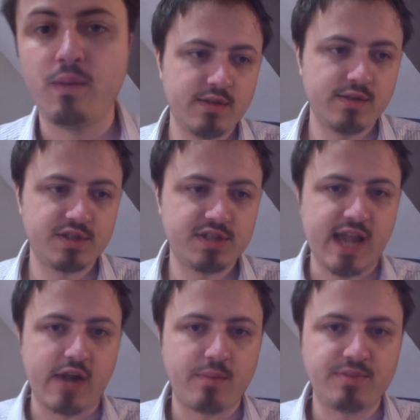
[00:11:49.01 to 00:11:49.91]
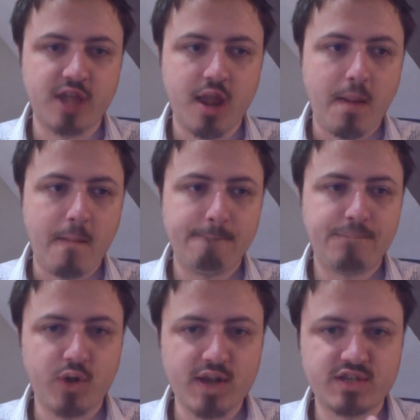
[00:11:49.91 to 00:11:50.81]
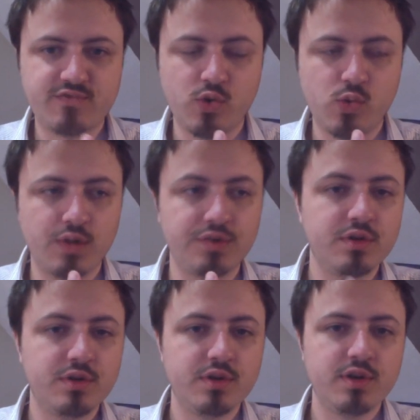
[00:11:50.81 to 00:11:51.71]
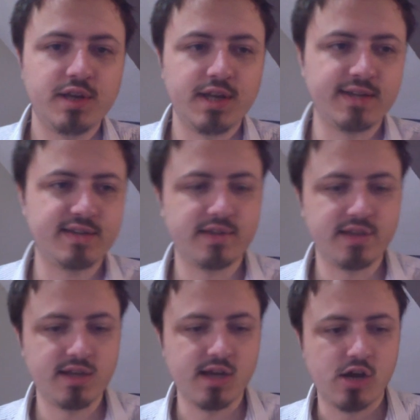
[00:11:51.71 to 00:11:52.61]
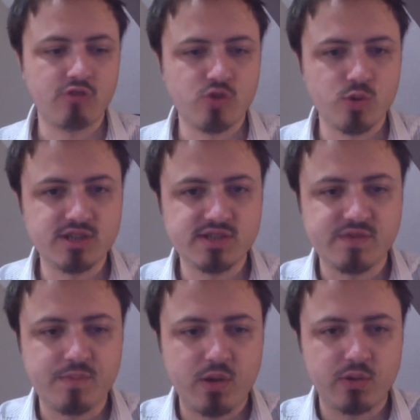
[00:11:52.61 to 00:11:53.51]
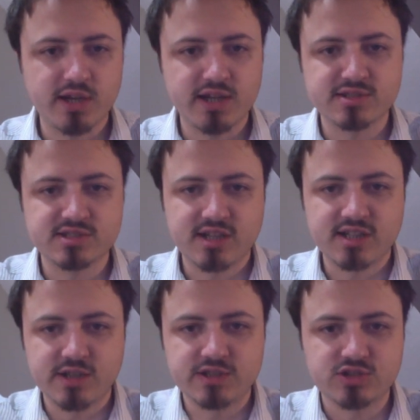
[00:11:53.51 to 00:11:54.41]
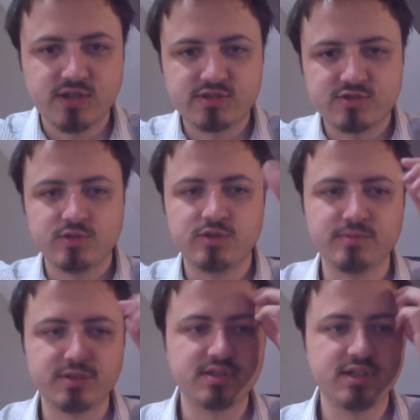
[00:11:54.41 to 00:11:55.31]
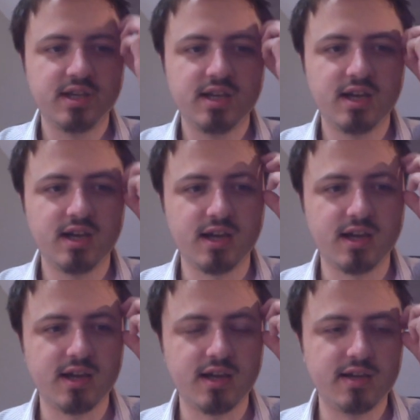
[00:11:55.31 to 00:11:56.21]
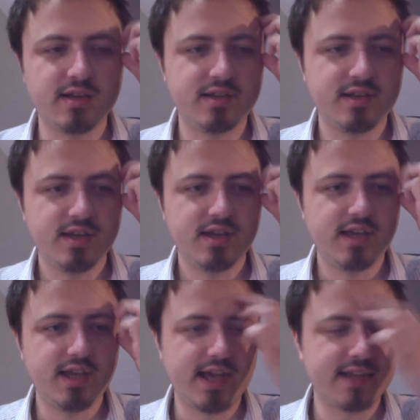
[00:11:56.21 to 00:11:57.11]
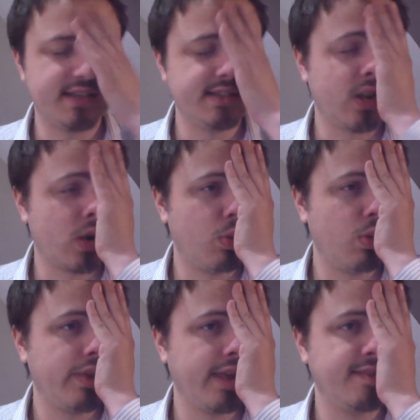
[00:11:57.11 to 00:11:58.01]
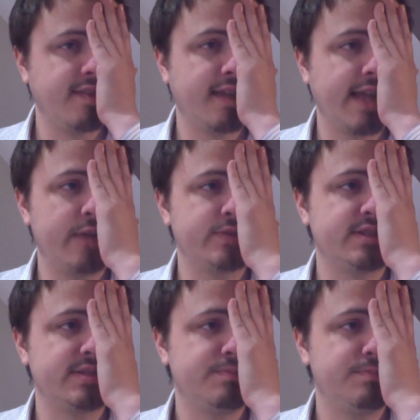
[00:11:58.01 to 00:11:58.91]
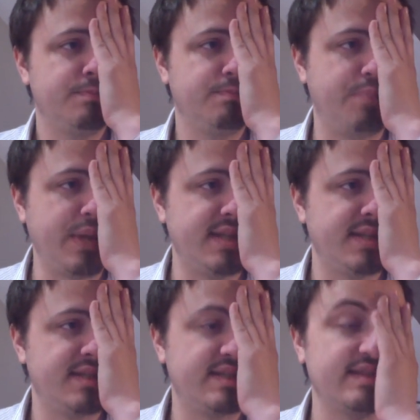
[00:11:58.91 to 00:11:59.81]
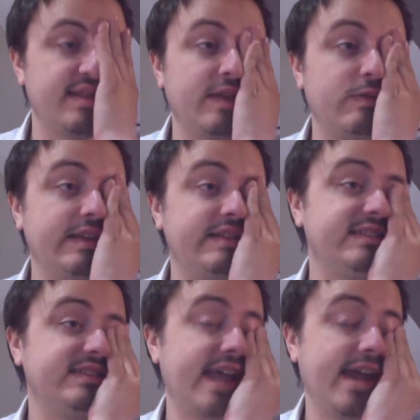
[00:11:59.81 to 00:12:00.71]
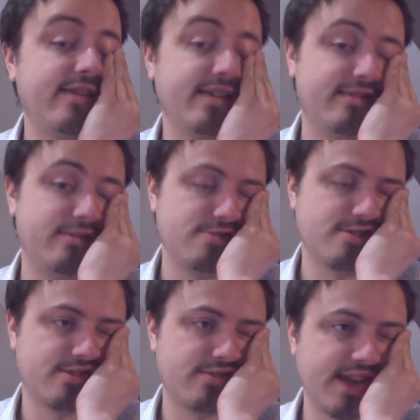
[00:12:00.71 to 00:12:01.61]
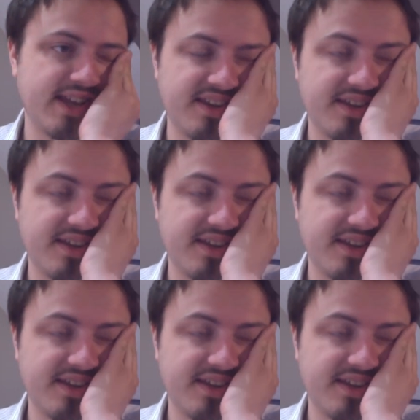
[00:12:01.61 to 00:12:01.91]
The scarabs pressed forward into the ruins of the building and started going straight through them. And he had these horrible things that count as beasts, and they were just tearing through the terrain.